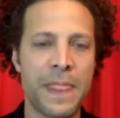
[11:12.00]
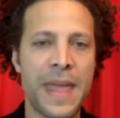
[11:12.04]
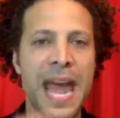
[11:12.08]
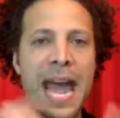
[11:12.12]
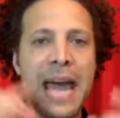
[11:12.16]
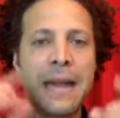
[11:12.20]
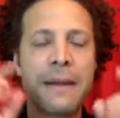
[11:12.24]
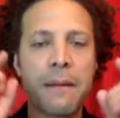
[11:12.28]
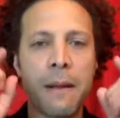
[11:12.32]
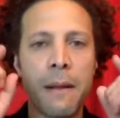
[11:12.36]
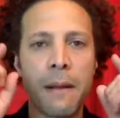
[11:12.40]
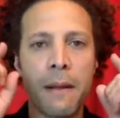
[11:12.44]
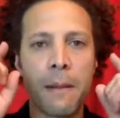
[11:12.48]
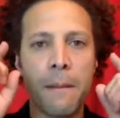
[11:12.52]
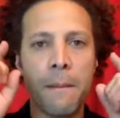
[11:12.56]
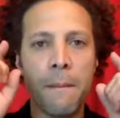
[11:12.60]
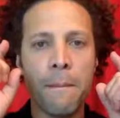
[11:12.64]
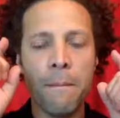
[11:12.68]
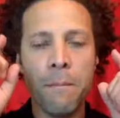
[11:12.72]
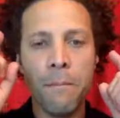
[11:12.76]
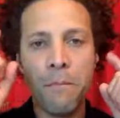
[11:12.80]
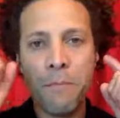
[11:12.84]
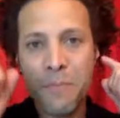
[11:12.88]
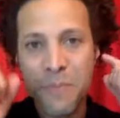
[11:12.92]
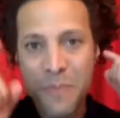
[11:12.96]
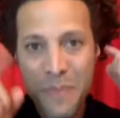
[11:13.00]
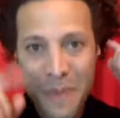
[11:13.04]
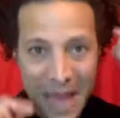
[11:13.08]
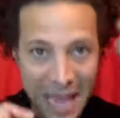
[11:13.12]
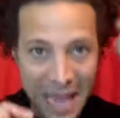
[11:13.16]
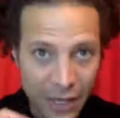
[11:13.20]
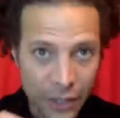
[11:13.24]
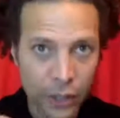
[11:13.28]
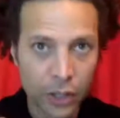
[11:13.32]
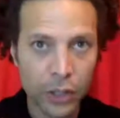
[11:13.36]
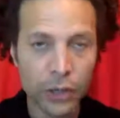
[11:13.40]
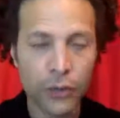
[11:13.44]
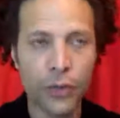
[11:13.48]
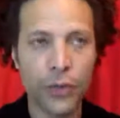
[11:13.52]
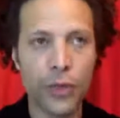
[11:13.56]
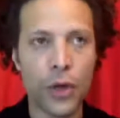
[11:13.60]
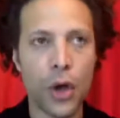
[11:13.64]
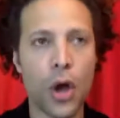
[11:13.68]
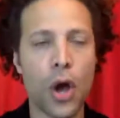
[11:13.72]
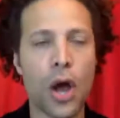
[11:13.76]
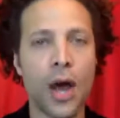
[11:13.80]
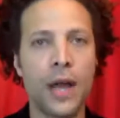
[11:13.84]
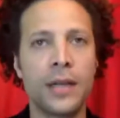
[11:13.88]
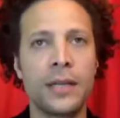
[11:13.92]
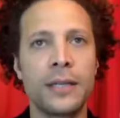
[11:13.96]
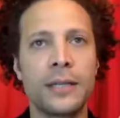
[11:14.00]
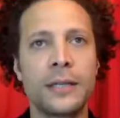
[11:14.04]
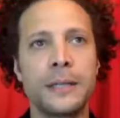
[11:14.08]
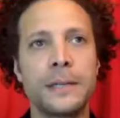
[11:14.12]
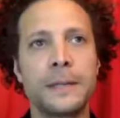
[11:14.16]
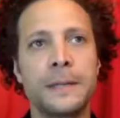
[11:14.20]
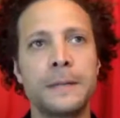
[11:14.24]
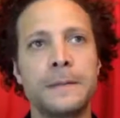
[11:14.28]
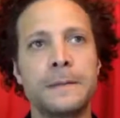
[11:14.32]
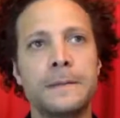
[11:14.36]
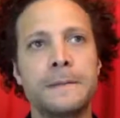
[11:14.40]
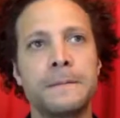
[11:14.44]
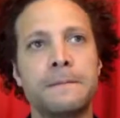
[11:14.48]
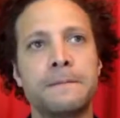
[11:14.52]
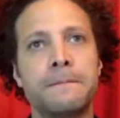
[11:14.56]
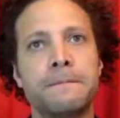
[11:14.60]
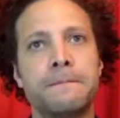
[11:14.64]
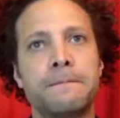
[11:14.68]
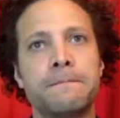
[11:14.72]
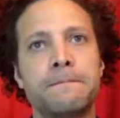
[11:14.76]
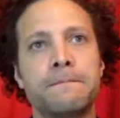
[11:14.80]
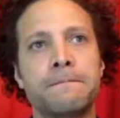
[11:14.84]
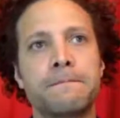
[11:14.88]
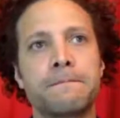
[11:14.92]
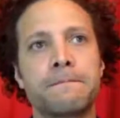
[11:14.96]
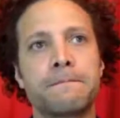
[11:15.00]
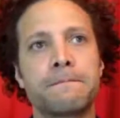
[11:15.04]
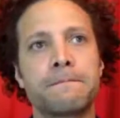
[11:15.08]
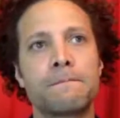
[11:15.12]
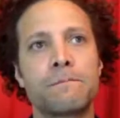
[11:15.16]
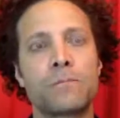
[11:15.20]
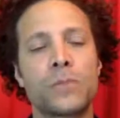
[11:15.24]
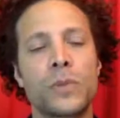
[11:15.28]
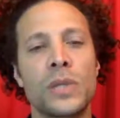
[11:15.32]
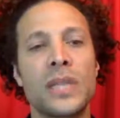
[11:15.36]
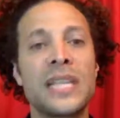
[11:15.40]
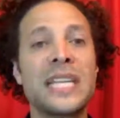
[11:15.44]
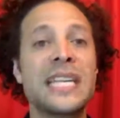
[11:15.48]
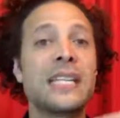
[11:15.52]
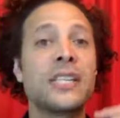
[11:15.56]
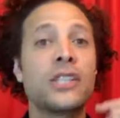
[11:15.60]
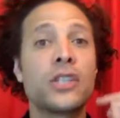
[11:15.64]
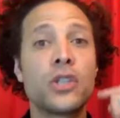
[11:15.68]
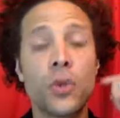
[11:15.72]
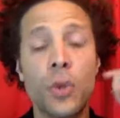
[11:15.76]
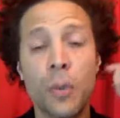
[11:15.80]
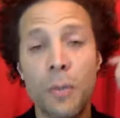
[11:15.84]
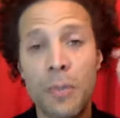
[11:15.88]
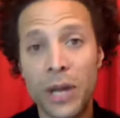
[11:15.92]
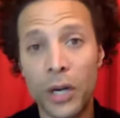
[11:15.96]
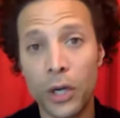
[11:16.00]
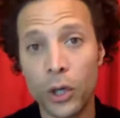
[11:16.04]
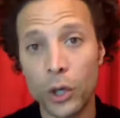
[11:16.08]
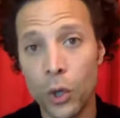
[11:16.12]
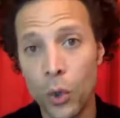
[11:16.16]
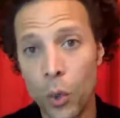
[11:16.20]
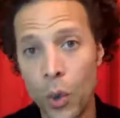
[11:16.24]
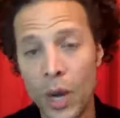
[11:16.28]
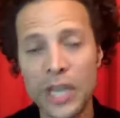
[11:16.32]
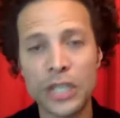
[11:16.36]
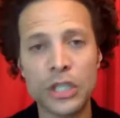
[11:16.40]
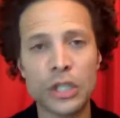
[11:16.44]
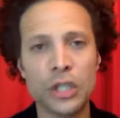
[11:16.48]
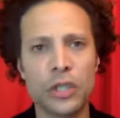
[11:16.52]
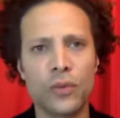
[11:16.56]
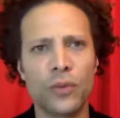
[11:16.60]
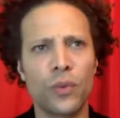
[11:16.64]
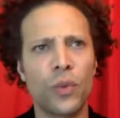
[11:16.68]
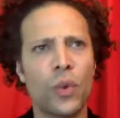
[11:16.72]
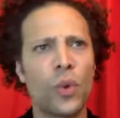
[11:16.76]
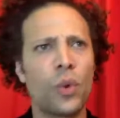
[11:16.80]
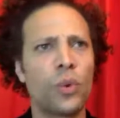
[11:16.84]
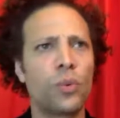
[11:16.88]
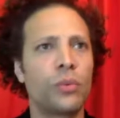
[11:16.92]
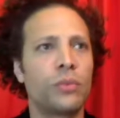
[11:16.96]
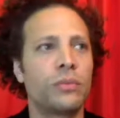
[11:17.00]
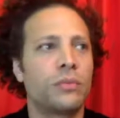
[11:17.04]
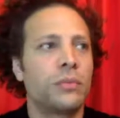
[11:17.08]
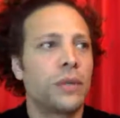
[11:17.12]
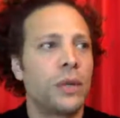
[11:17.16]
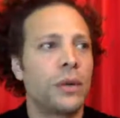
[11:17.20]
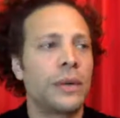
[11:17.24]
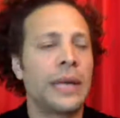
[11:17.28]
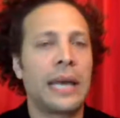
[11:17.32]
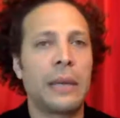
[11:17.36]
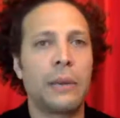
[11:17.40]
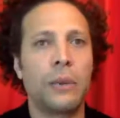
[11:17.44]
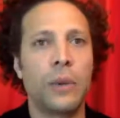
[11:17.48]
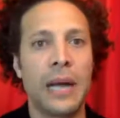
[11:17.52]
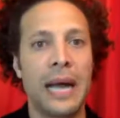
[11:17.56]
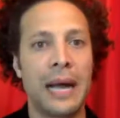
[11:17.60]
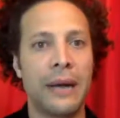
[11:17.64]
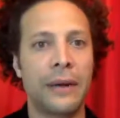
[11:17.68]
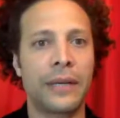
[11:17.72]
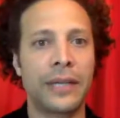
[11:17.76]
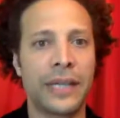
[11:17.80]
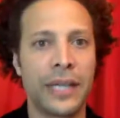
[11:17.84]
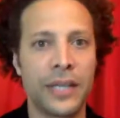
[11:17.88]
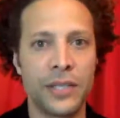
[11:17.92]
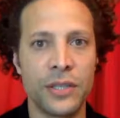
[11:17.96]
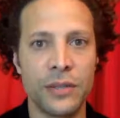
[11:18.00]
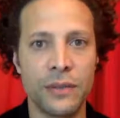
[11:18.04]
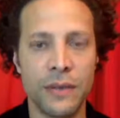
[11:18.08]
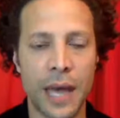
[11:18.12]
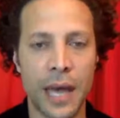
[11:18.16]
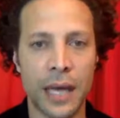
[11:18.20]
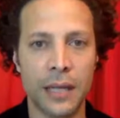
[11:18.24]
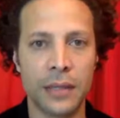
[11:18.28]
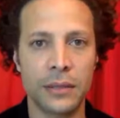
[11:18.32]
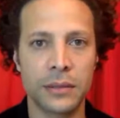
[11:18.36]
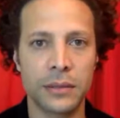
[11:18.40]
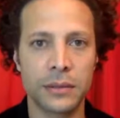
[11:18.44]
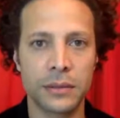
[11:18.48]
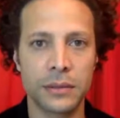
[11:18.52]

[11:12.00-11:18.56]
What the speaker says: that better thought leads to a better question of, well, okay, well, how can I do that?